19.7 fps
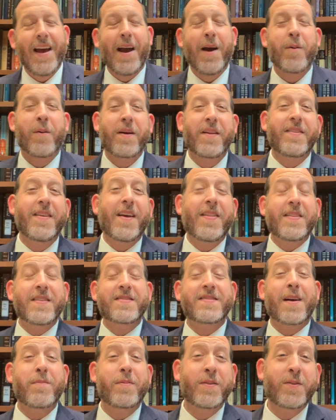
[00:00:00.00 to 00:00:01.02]
I want to take
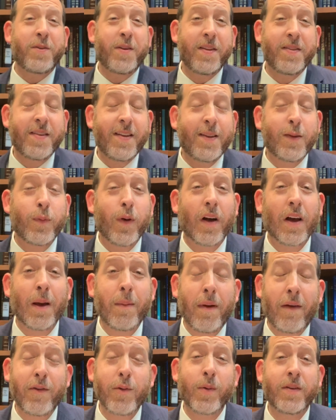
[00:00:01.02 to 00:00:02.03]
this opportunity to
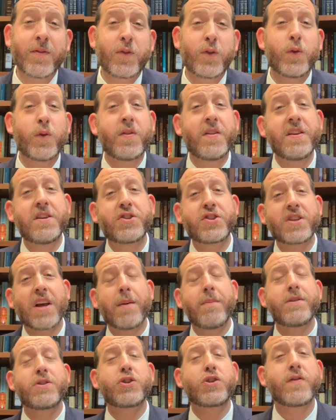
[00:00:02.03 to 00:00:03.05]
welcome everyone to the
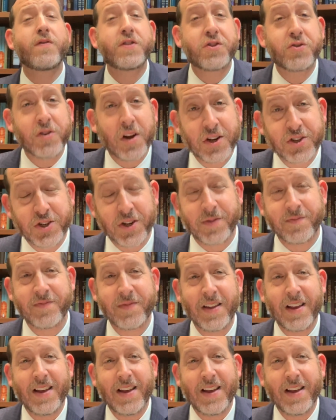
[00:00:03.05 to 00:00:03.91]
Shabbos Shuva Drasha.